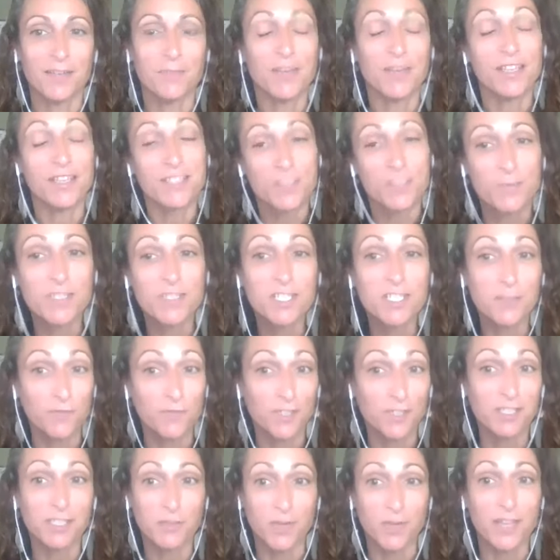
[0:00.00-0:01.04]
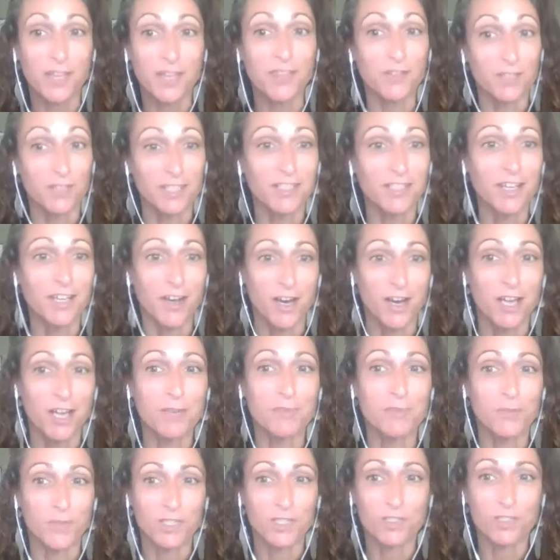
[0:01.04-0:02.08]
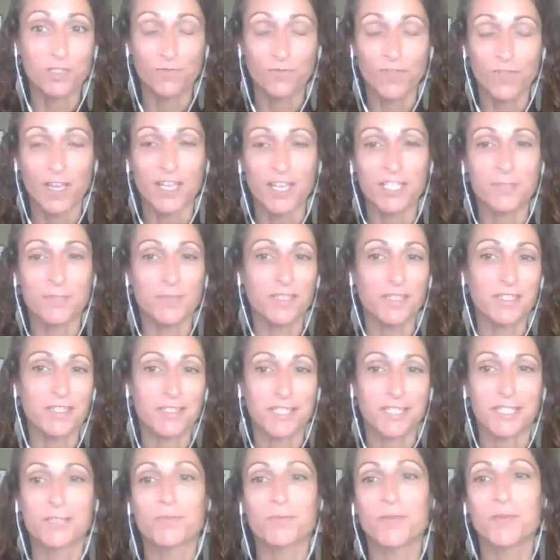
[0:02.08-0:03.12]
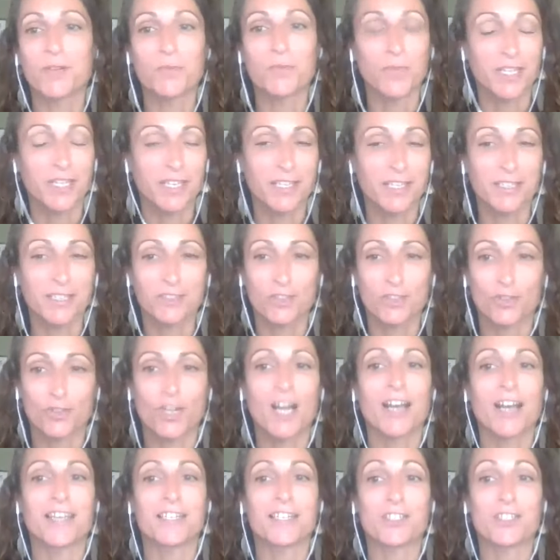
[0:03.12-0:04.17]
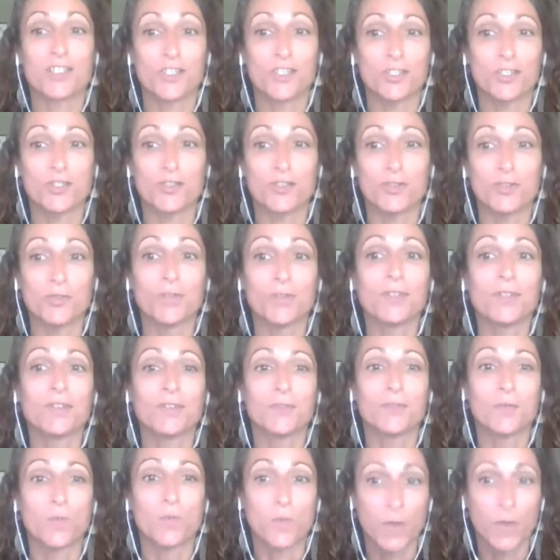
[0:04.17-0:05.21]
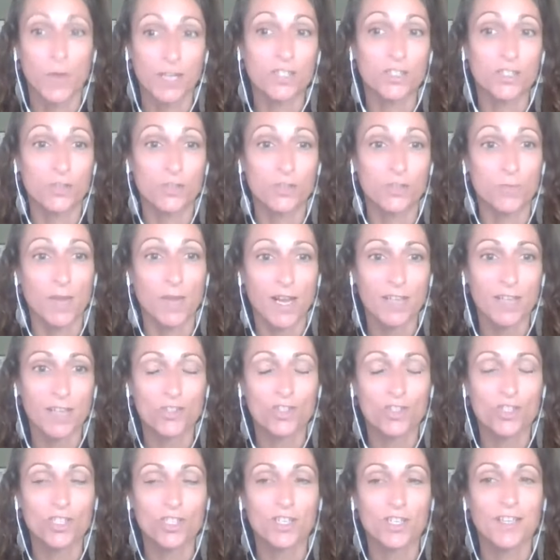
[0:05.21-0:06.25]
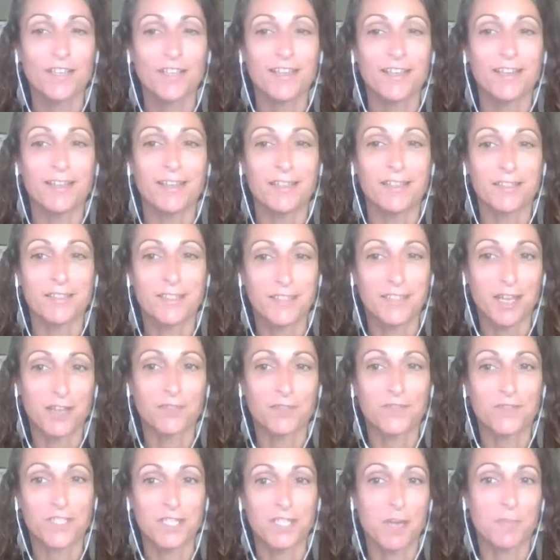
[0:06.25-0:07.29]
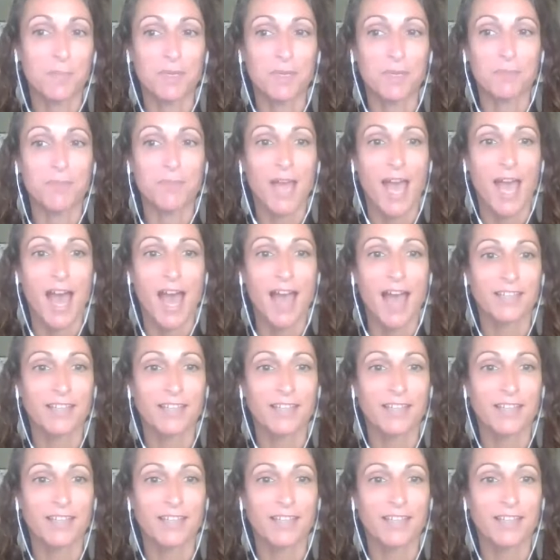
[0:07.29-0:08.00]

And specifically when they're in the autumn and winter phase, because that's when we try and do way too much instead of stepping back.